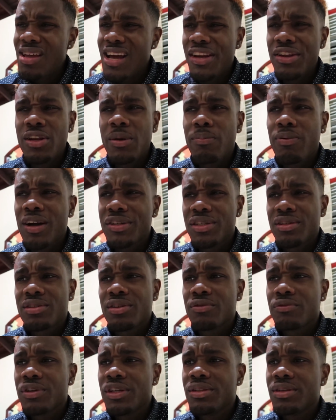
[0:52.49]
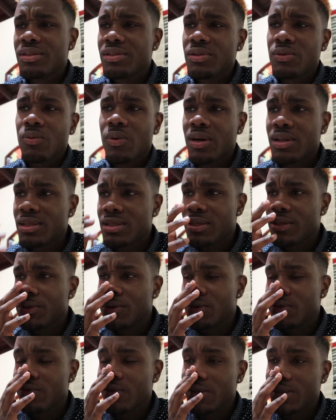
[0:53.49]
I did a project in Regency once in
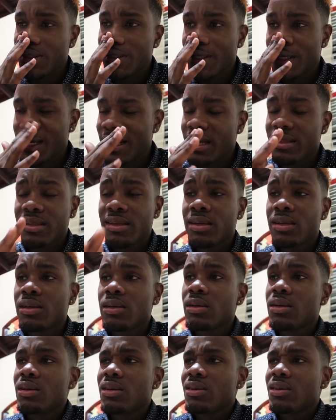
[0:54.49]
university, and I think